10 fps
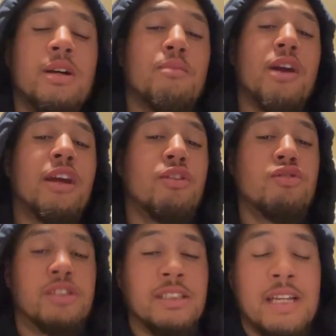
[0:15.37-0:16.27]
breaking
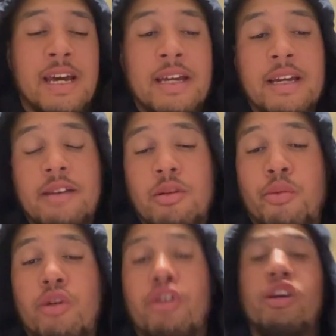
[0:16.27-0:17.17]
news today,
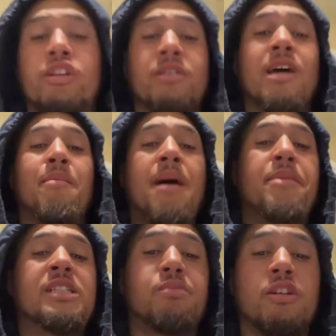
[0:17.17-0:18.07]
reported earlier today, my
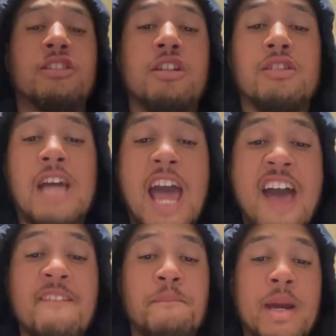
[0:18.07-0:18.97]
Pittsburgh Steelers
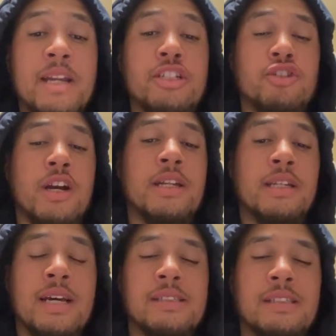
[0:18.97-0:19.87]
have made a trade.
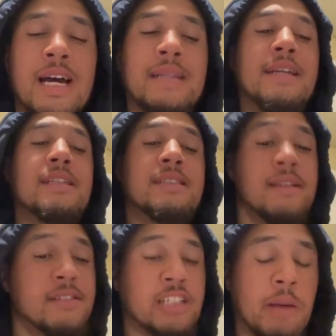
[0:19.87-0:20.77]
Yes, I didn't see
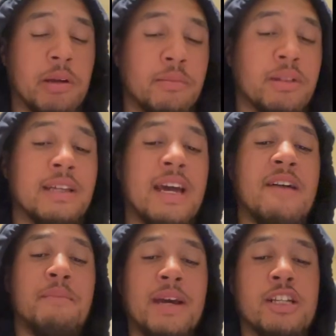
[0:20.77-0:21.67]
this coming, but they
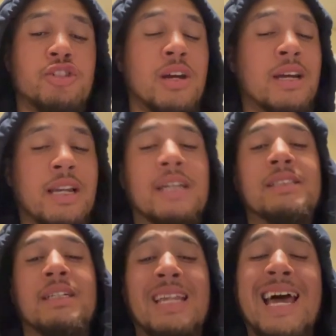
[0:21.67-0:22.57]
have made a trade. Like I
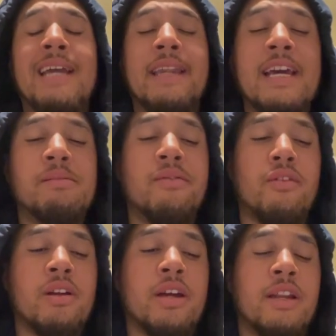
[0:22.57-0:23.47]
said, 9 days
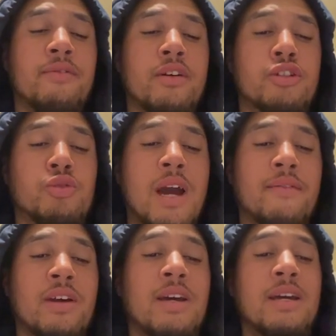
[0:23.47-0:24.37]
before the NFL
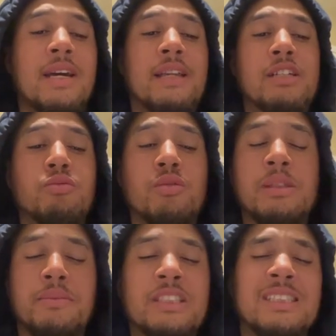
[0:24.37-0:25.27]
draft. And this was a
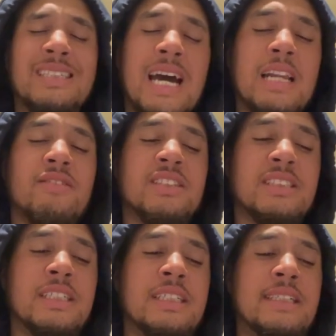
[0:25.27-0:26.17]
position, kind of a
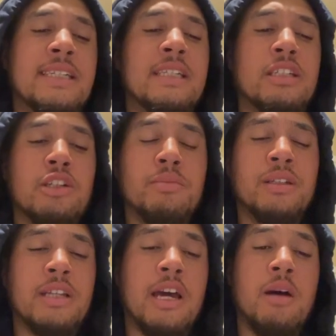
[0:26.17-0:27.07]
sneaky need a little
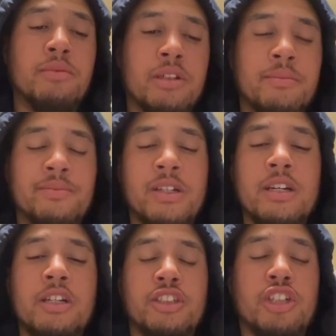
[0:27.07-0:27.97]
bit that helped them
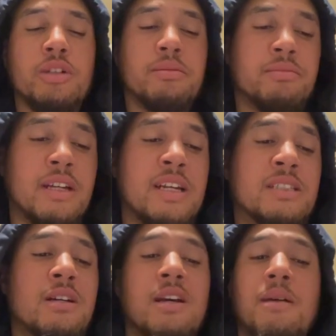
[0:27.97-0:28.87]
share some
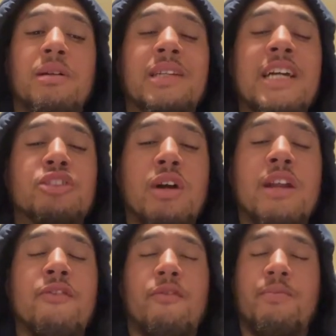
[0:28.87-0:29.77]
things. But they
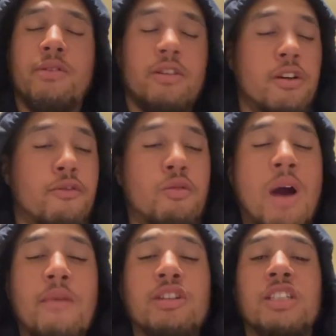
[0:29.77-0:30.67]
traded for
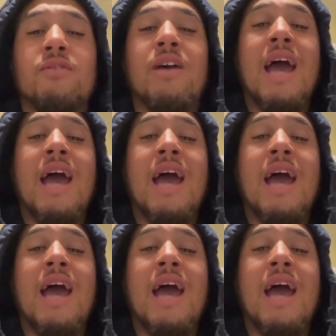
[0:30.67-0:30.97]
wide receiver